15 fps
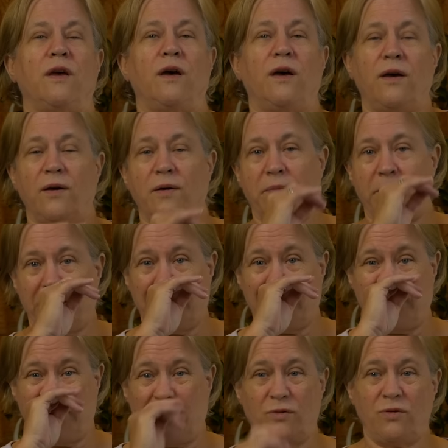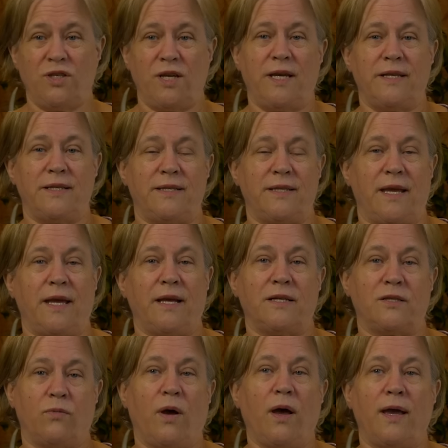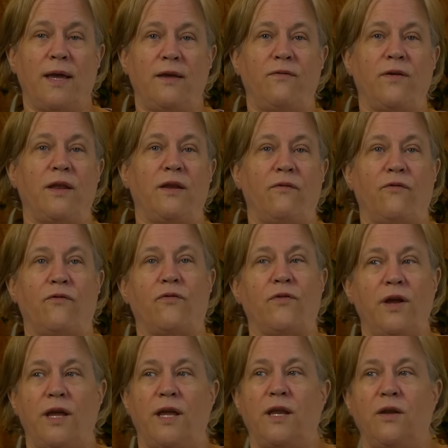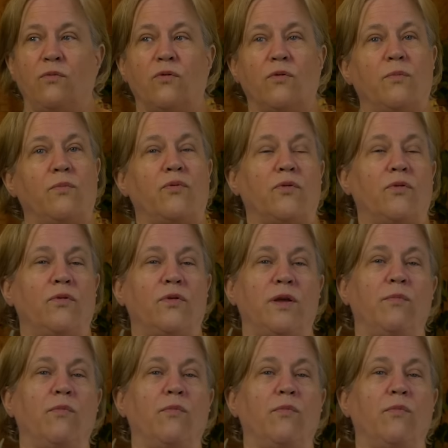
Um, OJ's ex-wife and a friend were brutally